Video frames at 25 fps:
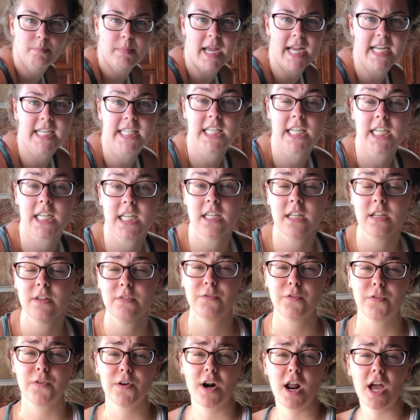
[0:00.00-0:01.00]
painting,
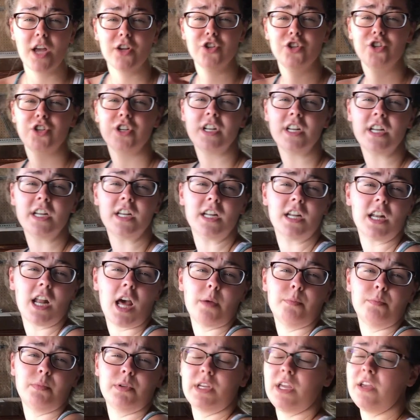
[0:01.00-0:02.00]
freshening it
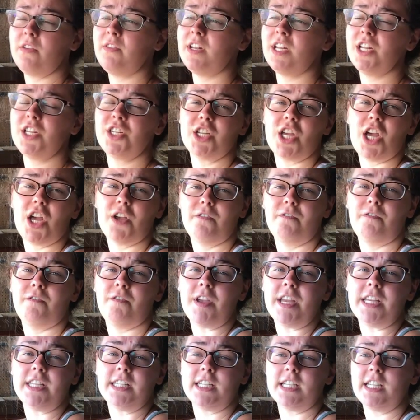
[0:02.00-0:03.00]
up, giving it a
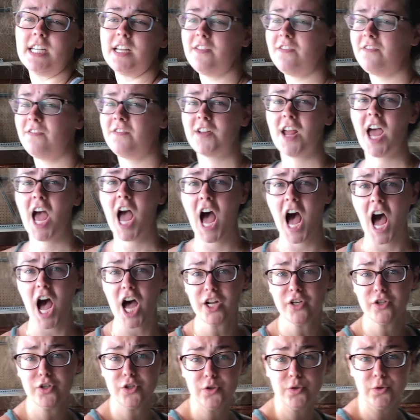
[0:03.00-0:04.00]
facelift,
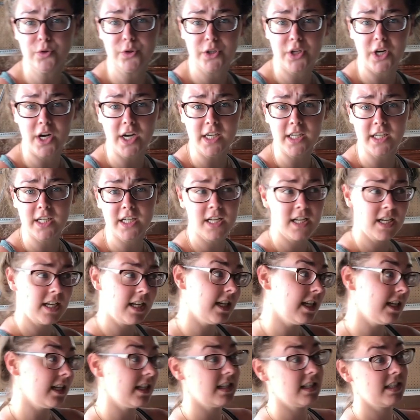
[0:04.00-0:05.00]
a new look,
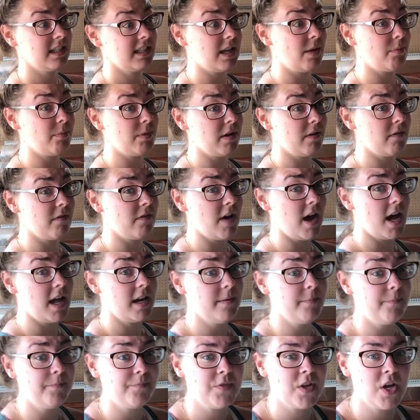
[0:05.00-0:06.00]
something
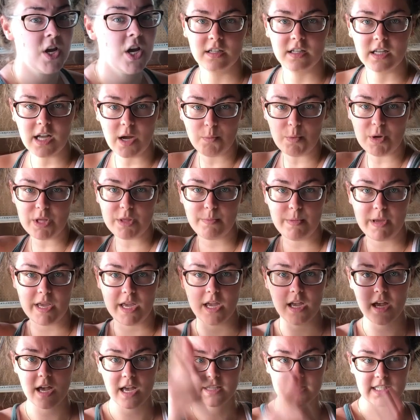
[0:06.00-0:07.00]
fun. Come with
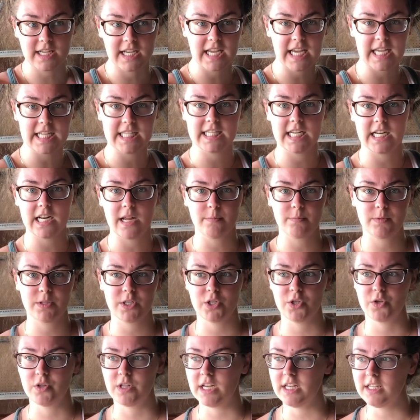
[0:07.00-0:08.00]
me as I get set up to
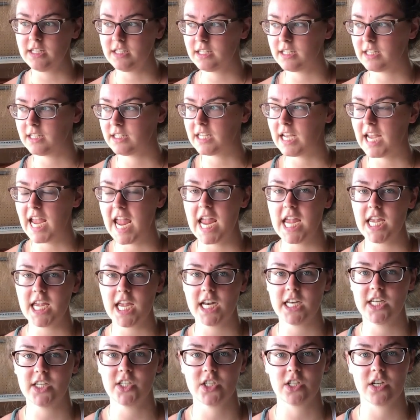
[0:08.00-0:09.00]
do this because I hate
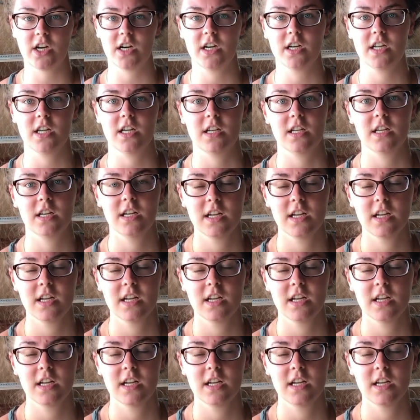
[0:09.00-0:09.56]
getting started.